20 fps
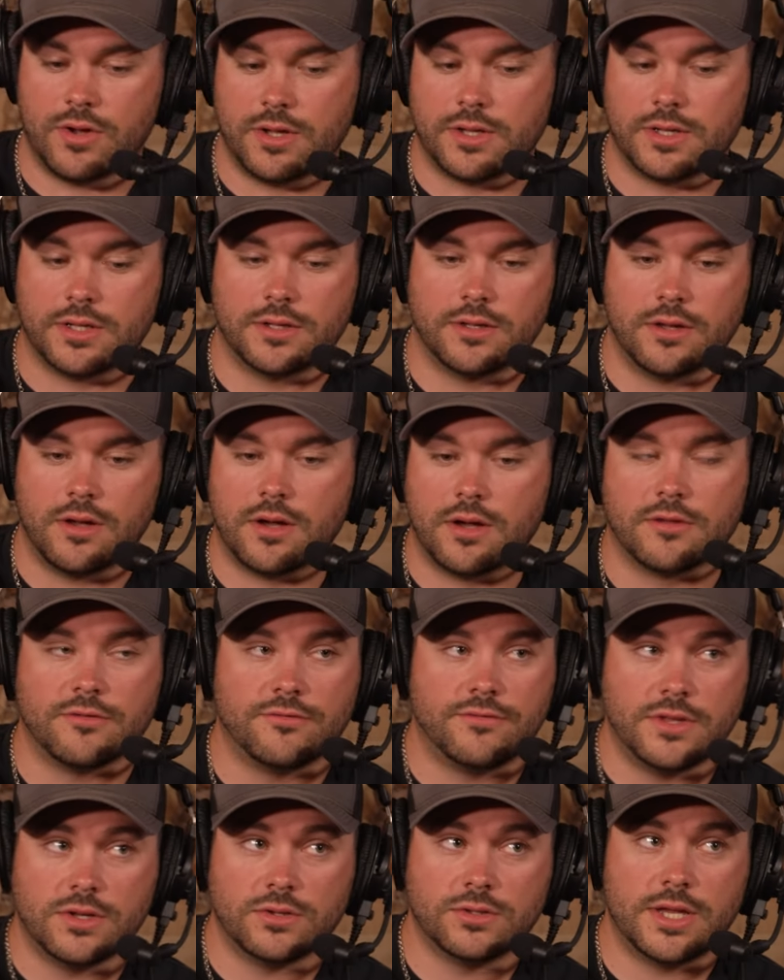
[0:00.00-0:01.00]
on a on a
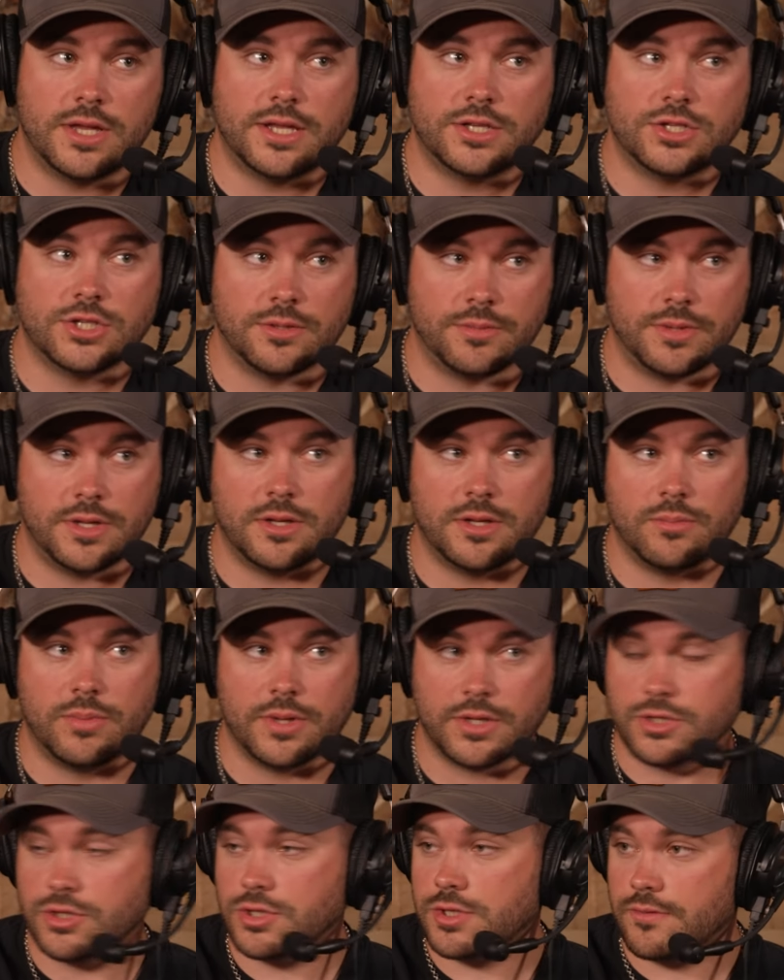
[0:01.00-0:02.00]
field edge and I'm getting
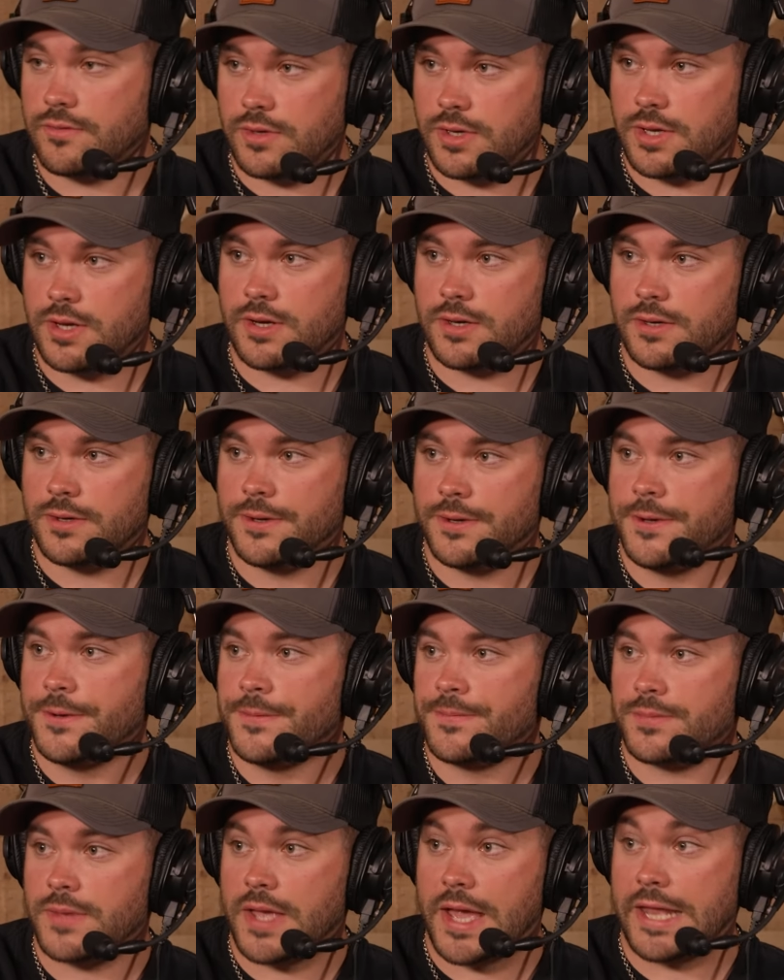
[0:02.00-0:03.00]
pictures of a deer
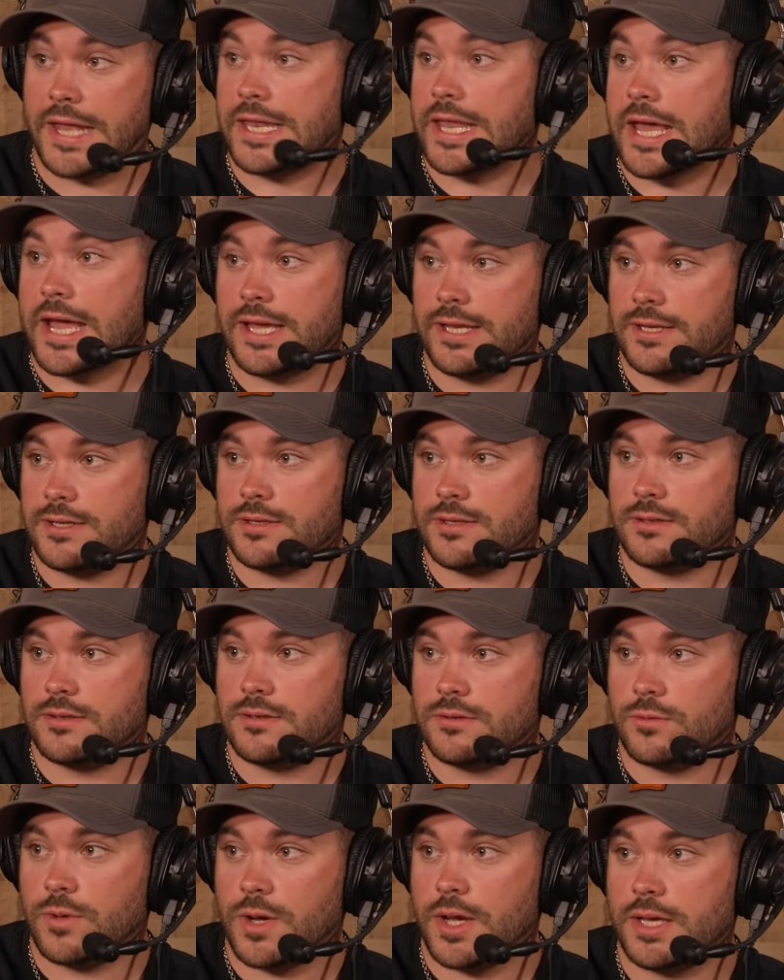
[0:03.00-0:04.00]
at night,
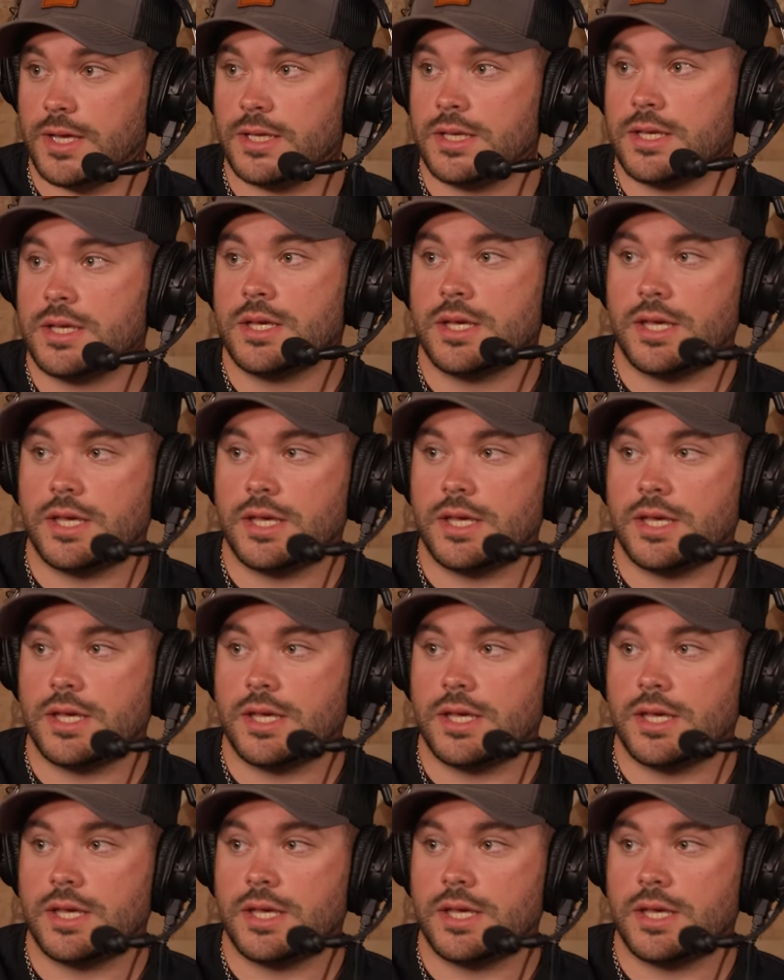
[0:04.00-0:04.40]
right,